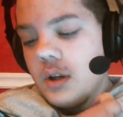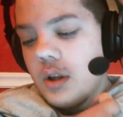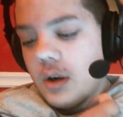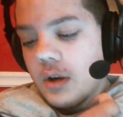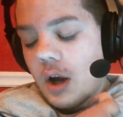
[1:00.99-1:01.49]

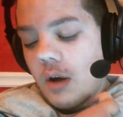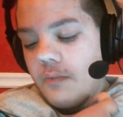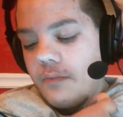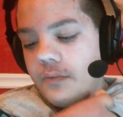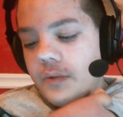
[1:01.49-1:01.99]
There we go.
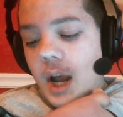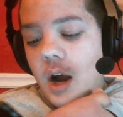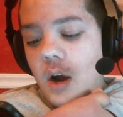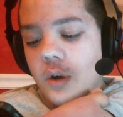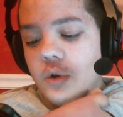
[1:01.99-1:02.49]

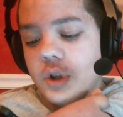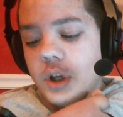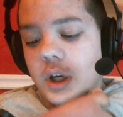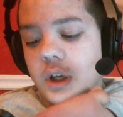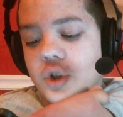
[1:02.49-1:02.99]
Now, usually
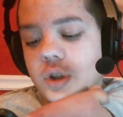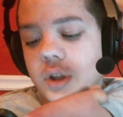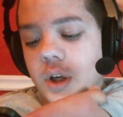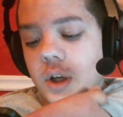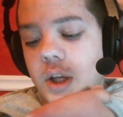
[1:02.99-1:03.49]
you can just
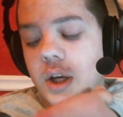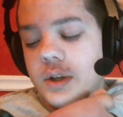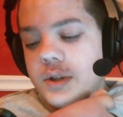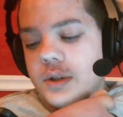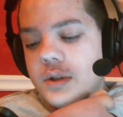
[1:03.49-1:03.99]
click on this,